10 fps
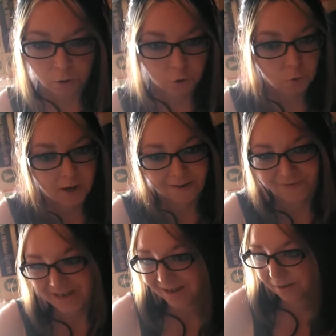you have
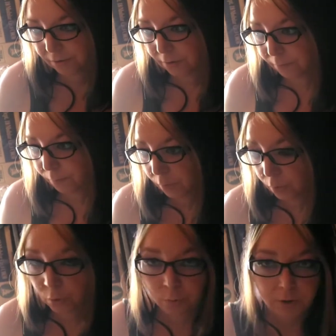heat,
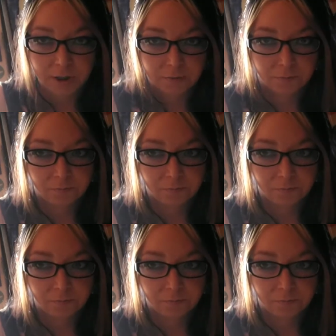cooling,